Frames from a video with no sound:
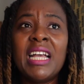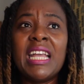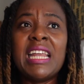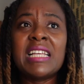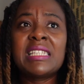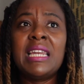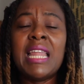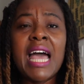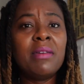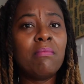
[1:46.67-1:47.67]
It has a
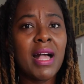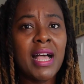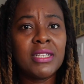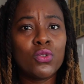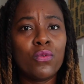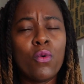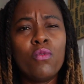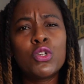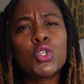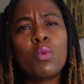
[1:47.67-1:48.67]
land mass of
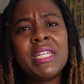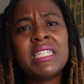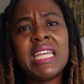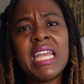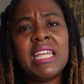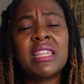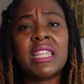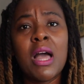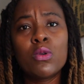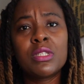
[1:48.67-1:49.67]
over
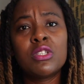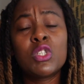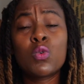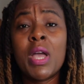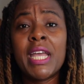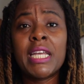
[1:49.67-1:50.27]
28,000 square